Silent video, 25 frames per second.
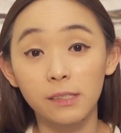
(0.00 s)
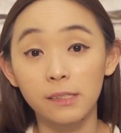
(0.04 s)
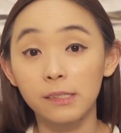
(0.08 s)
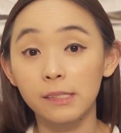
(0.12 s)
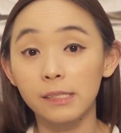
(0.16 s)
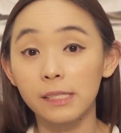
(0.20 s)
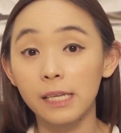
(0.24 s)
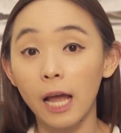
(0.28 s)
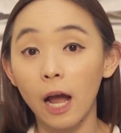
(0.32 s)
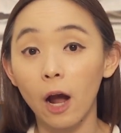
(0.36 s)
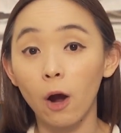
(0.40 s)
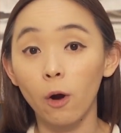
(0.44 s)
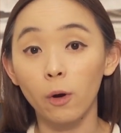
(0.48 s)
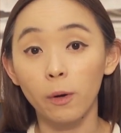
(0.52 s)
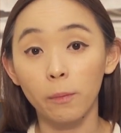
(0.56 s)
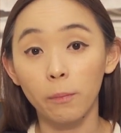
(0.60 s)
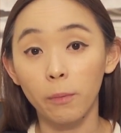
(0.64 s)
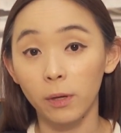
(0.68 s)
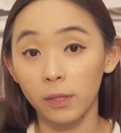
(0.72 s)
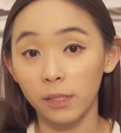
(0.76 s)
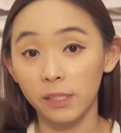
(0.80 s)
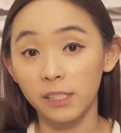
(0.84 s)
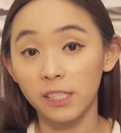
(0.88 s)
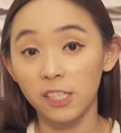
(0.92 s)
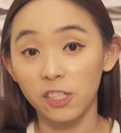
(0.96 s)
to see our
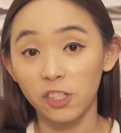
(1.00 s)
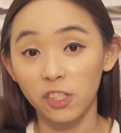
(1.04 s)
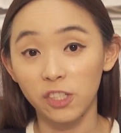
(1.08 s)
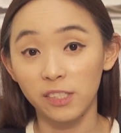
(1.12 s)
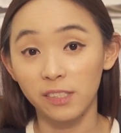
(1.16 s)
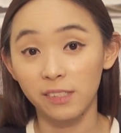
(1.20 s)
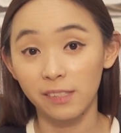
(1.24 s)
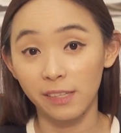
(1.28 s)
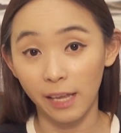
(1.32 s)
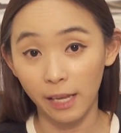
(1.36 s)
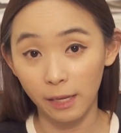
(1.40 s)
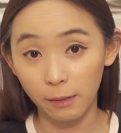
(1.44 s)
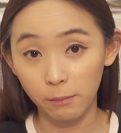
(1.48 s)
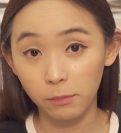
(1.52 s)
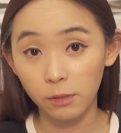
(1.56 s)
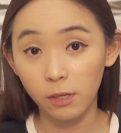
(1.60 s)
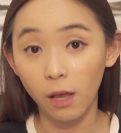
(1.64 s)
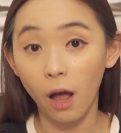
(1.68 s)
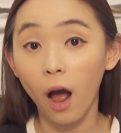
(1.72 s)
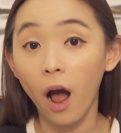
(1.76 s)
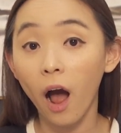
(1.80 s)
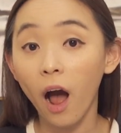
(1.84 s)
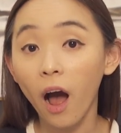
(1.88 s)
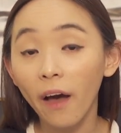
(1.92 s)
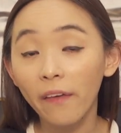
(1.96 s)
politicians' names
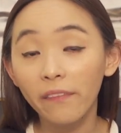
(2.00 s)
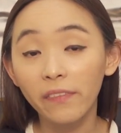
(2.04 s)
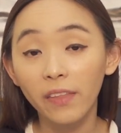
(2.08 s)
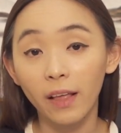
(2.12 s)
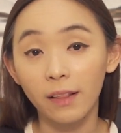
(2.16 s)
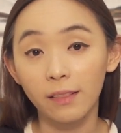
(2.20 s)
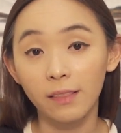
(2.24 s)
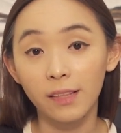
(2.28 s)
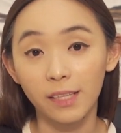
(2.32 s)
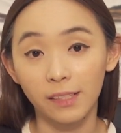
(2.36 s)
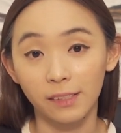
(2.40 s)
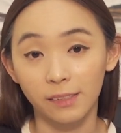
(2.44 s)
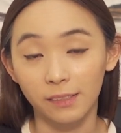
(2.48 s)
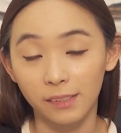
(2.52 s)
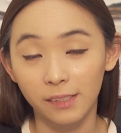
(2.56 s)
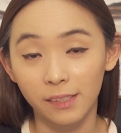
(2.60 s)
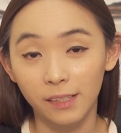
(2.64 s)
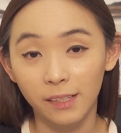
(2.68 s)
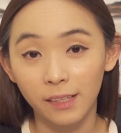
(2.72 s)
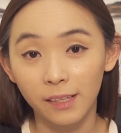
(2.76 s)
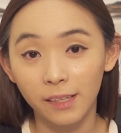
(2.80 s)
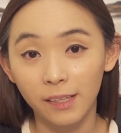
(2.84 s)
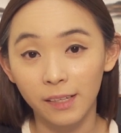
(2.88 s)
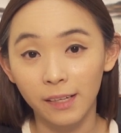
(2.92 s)
on that list.